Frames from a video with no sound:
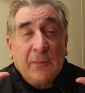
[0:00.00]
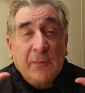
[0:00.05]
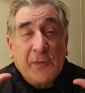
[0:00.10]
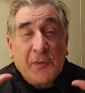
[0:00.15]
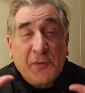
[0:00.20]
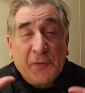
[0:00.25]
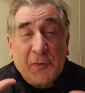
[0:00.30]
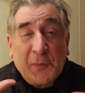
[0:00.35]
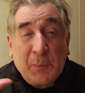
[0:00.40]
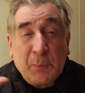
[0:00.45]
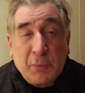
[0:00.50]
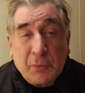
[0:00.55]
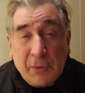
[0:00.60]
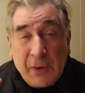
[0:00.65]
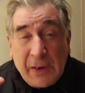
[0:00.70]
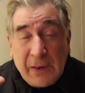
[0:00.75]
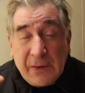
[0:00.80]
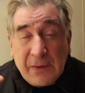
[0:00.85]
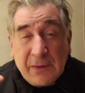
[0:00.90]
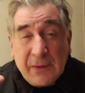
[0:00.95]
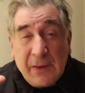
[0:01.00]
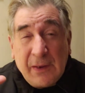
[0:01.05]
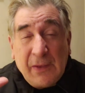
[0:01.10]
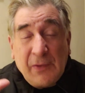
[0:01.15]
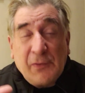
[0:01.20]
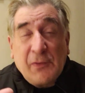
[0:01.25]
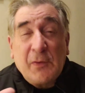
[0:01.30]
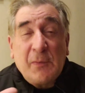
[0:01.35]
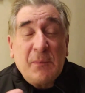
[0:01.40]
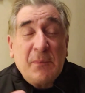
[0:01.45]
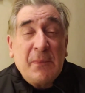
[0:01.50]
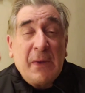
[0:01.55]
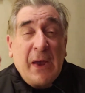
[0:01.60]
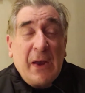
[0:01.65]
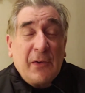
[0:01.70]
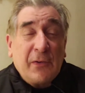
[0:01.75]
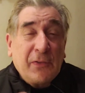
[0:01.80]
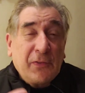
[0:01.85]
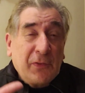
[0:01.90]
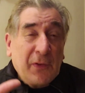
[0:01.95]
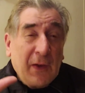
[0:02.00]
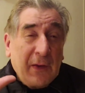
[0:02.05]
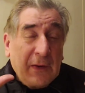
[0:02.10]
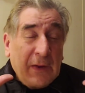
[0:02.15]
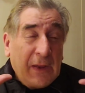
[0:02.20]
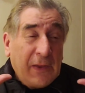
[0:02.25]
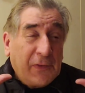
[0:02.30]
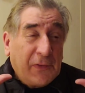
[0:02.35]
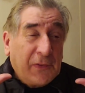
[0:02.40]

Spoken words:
sprint. It's a marathon.